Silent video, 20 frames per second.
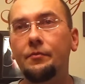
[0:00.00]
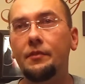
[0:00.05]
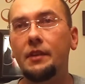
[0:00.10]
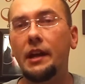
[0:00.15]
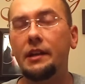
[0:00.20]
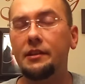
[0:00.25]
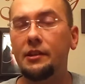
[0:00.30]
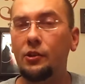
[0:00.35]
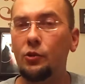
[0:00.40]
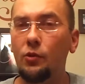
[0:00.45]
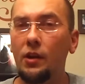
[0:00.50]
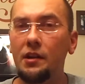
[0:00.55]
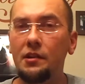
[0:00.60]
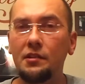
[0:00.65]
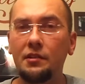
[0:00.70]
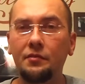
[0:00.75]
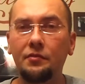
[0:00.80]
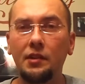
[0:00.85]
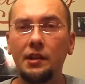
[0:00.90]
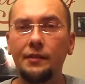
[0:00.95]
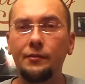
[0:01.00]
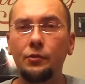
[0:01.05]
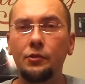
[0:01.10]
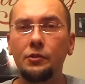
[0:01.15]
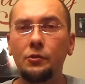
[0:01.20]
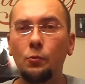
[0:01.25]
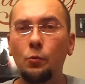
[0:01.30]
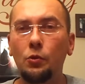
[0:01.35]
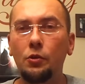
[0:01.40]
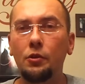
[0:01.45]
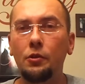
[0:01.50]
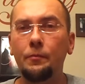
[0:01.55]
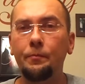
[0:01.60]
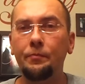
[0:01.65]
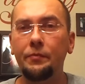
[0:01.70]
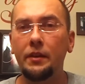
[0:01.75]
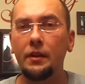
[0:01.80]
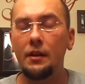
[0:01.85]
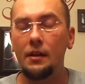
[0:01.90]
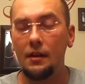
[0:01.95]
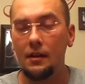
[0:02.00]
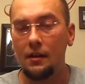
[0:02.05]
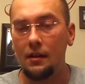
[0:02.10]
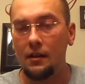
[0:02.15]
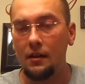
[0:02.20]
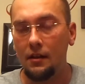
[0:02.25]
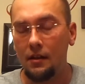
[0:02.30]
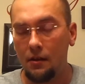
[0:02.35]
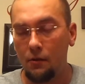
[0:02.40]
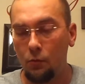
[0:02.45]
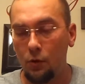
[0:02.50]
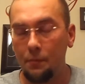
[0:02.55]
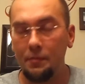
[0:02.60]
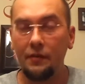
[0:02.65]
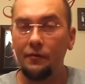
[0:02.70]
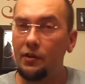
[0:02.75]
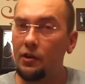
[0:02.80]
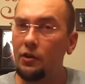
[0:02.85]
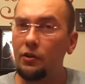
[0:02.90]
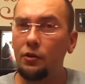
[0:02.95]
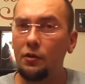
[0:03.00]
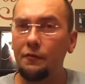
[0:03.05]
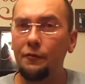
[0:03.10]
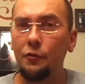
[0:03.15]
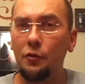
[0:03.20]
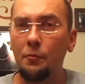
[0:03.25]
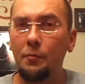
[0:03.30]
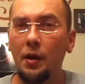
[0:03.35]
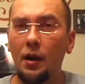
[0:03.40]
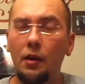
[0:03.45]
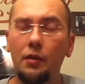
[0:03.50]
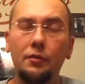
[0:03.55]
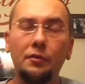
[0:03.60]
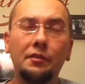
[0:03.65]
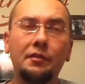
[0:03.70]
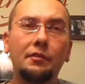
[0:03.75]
not the greatest flavor in the world. Would be very good for a powder,